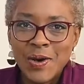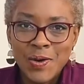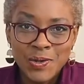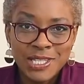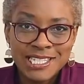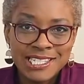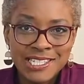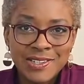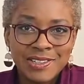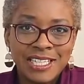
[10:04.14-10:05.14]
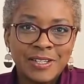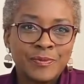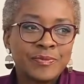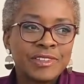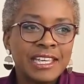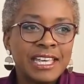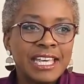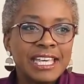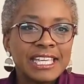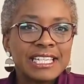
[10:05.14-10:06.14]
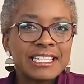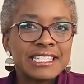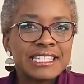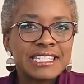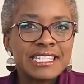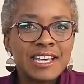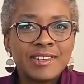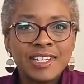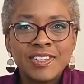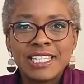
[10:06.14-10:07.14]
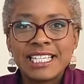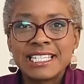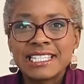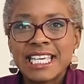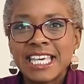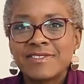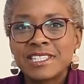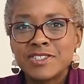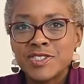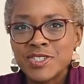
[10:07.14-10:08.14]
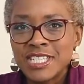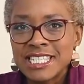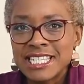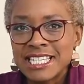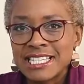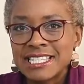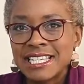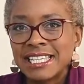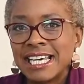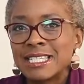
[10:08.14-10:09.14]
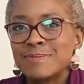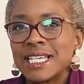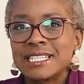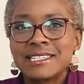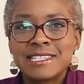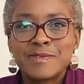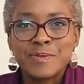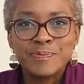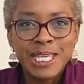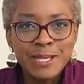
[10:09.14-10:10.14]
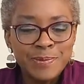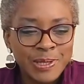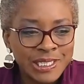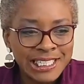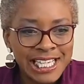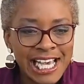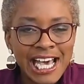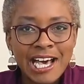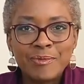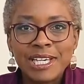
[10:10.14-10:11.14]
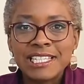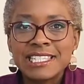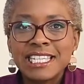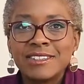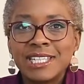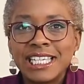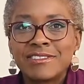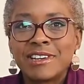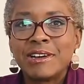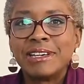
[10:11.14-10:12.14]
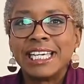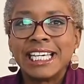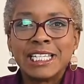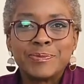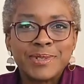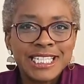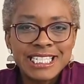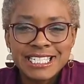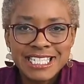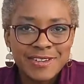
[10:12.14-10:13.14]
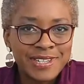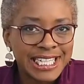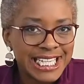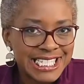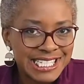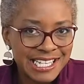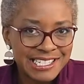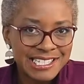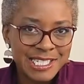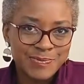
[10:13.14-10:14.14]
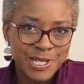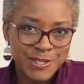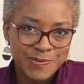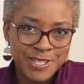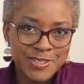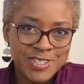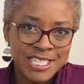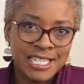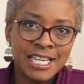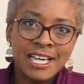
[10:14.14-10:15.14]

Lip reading: all this sooner. Because knowing all this gave us choices and has made us different people. And we're continually growing and appreciative and excited by the future.